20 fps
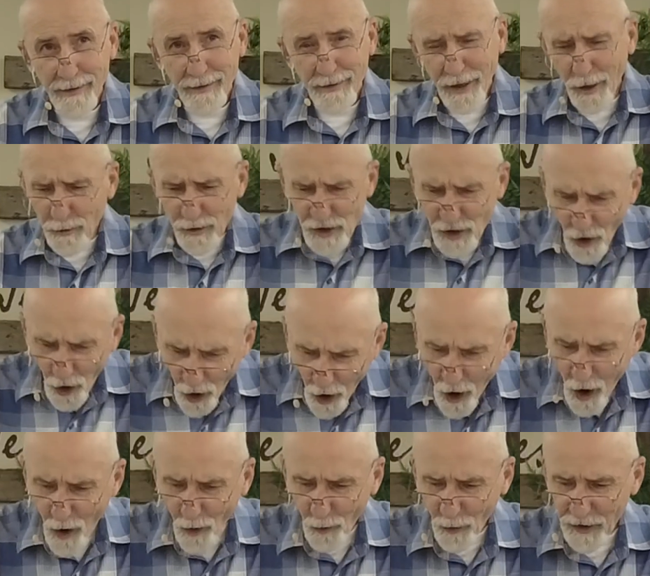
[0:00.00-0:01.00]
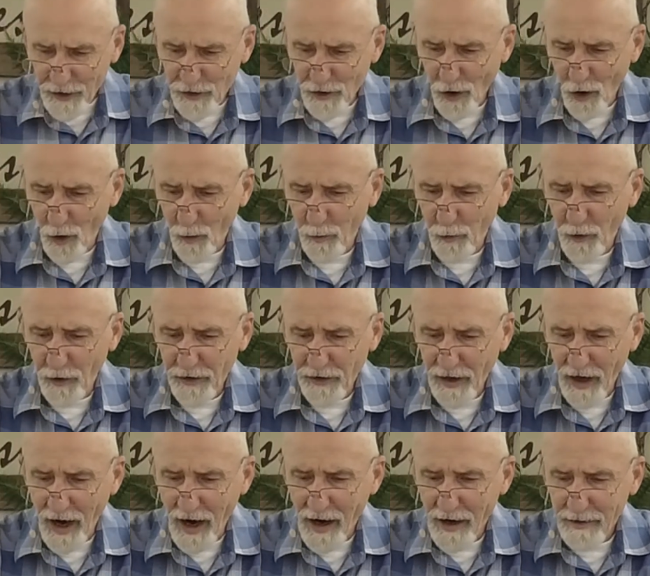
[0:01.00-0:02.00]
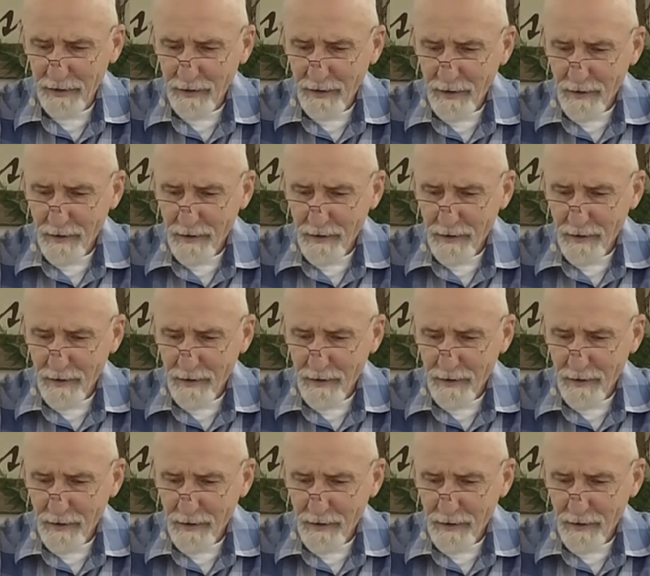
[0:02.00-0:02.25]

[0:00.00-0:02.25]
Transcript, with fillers: There is always hope with God.